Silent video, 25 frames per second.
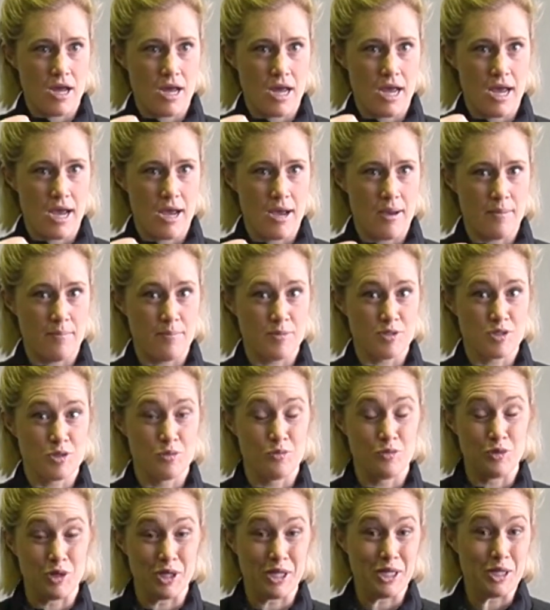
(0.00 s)

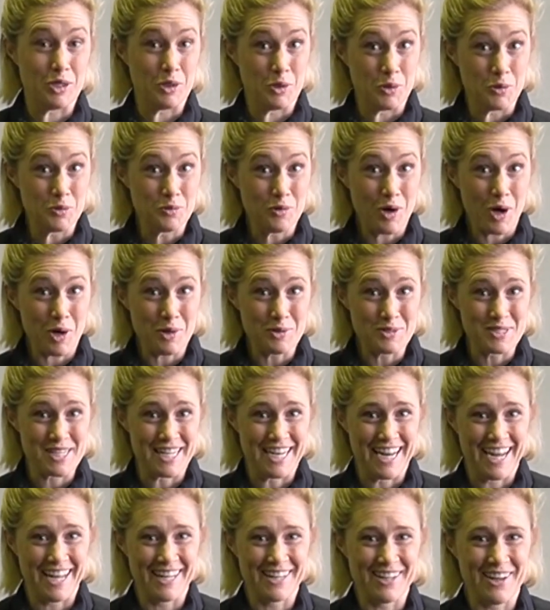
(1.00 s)
some really good roles
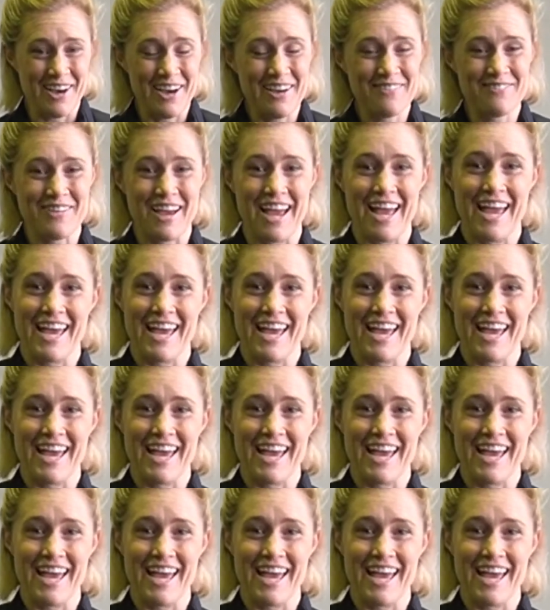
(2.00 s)
in our life,